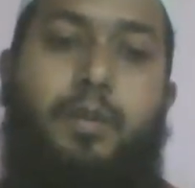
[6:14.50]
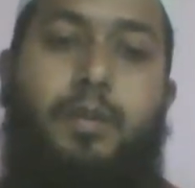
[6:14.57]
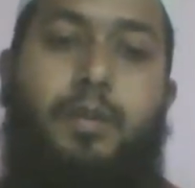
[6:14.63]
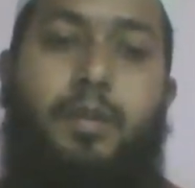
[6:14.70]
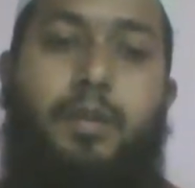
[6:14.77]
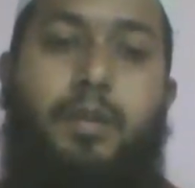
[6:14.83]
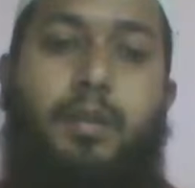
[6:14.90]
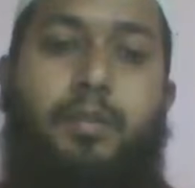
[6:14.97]

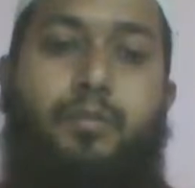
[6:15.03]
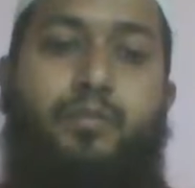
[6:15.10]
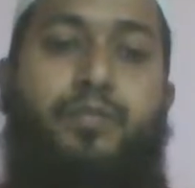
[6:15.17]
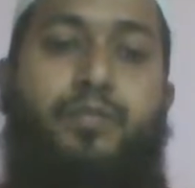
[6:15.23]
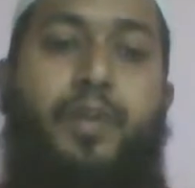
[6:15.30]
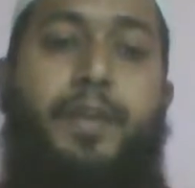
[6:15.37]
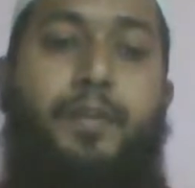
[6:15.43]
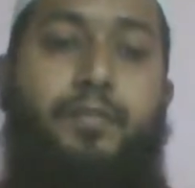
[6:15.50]
to
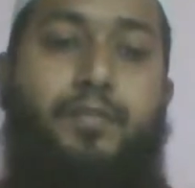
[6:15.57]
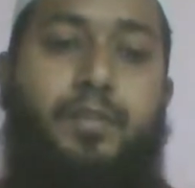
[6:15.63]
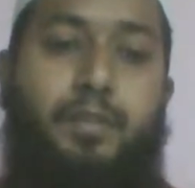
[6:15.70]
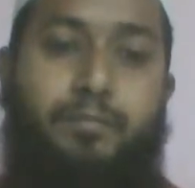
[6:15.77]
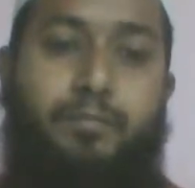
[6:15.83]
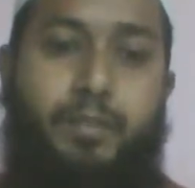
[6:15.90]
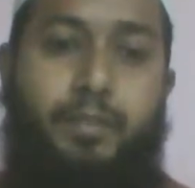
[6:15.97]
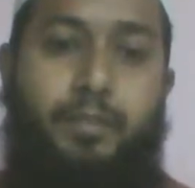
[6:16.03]
find out
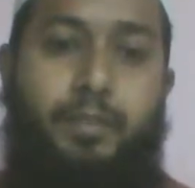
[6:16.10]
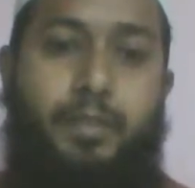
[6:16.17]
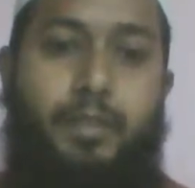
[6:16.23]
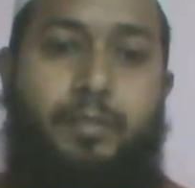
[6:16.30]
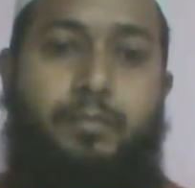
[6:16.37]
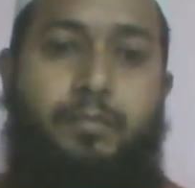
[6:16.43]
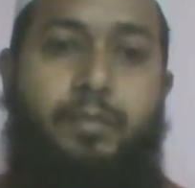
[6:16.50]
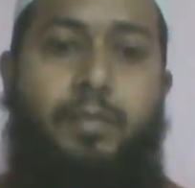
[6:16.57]
something.
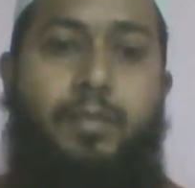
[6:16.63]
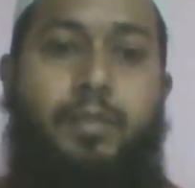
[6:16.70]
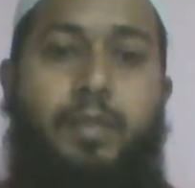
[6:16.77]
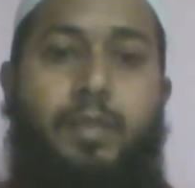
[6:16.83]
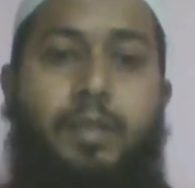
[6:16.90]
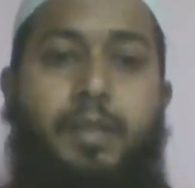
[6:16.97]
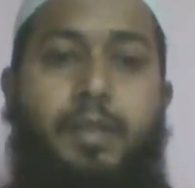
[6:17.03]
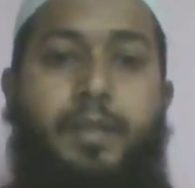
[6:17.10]
Actually,
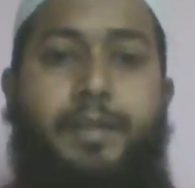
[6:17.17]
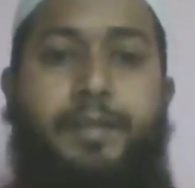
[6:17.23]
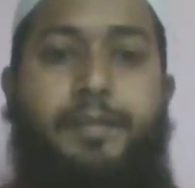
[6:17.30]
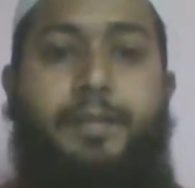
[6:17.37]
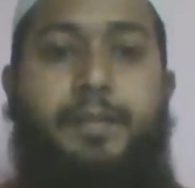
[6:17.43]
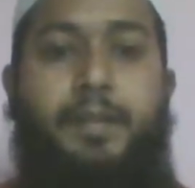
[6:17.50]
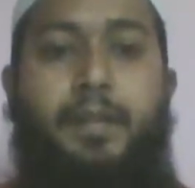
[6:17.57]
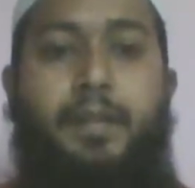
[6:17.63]

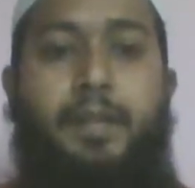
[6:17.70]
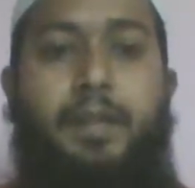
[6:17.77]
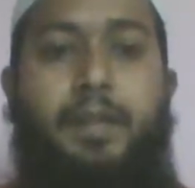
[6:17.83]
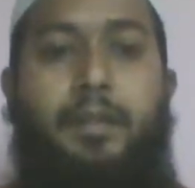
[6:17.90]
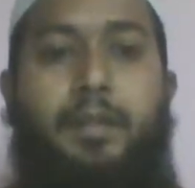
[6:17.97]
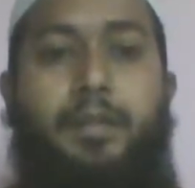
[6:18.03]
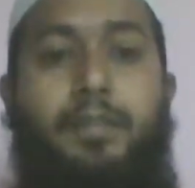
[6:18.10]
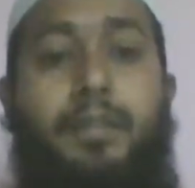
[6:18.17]
it
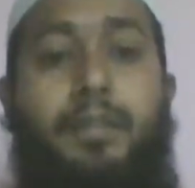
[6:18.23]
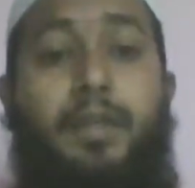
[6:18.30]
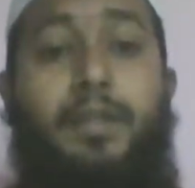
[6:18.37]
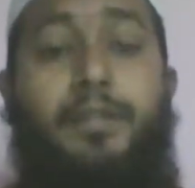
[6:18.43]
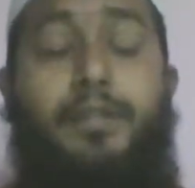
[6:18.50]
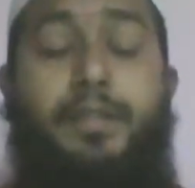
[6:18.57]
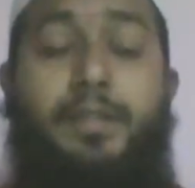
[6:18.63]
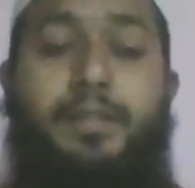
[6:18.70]

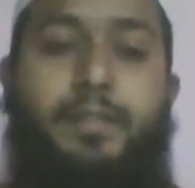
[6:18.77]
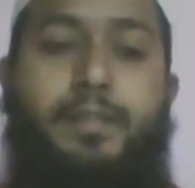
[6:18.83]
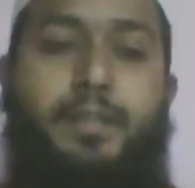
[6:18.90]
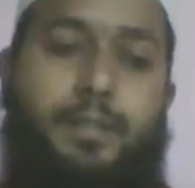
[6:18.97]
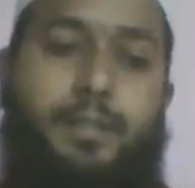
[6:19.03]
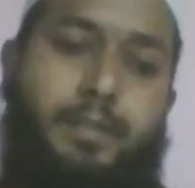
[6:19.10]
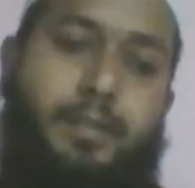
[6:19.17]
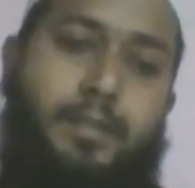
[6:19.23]
encourages
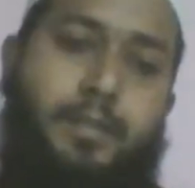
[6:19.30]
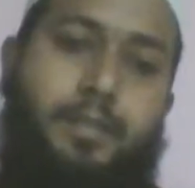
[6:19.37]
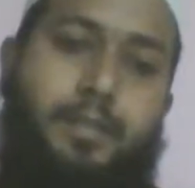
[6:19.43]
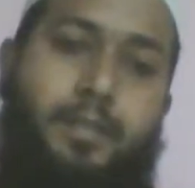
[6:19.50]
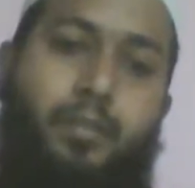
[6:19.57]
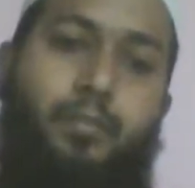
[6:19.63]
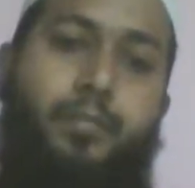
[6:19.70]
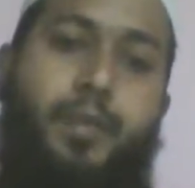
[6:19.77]

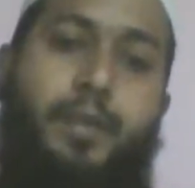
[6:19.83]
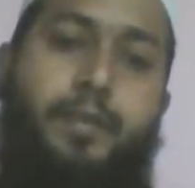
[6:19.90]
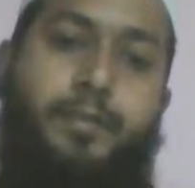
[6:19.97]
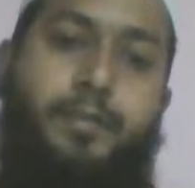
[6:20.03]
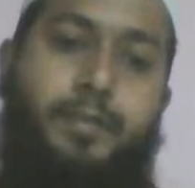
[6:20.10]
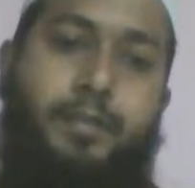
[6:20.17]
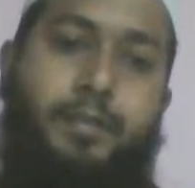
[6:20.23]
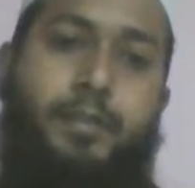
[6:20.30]

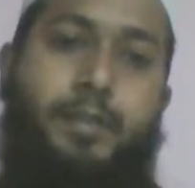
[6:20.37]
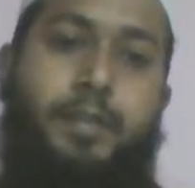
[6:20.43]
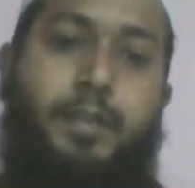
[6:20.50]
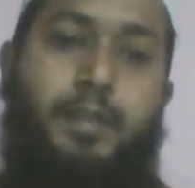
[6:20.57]
humanity,